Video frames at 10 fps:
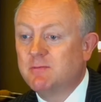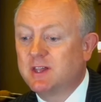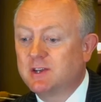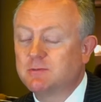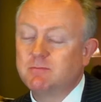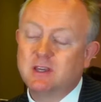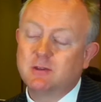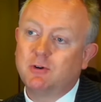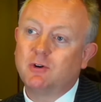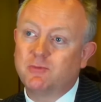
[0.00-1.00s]
But that doesn't mean
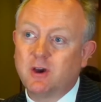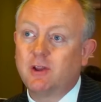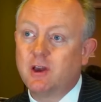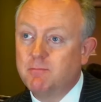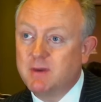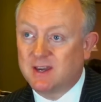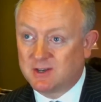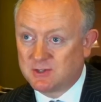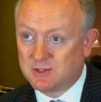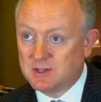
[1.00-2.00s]
the portfolio
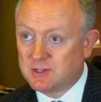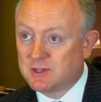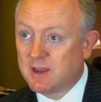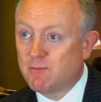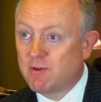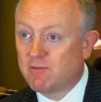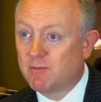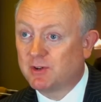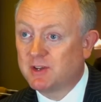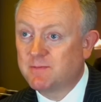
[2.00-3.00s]
mix is the same for
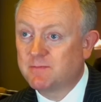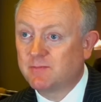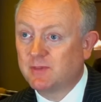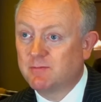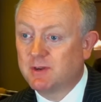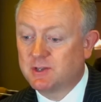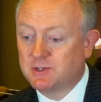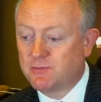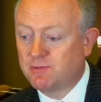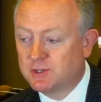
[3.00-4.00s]
everybody,
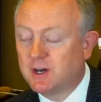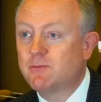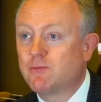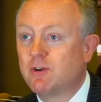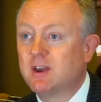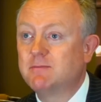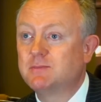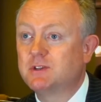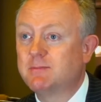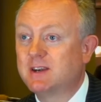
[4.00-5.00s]
because different time
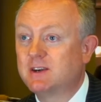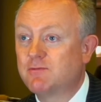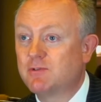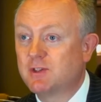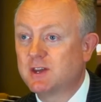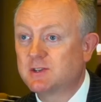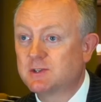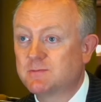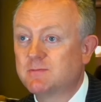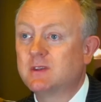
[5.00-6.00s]
frames demand different
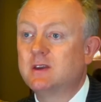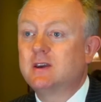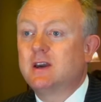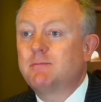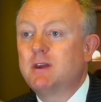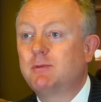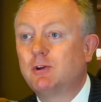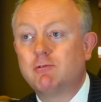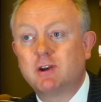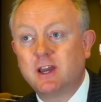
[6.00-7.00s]
things, and people
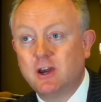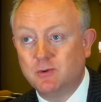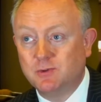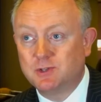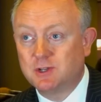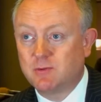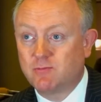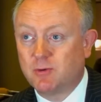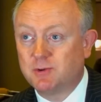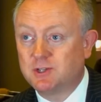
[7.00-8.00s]
already own certain
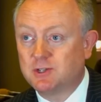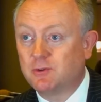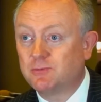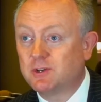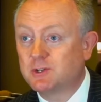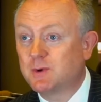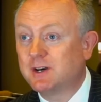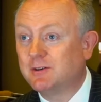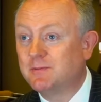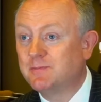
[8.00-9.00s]
properties often as
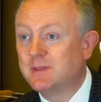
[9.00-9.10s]
well.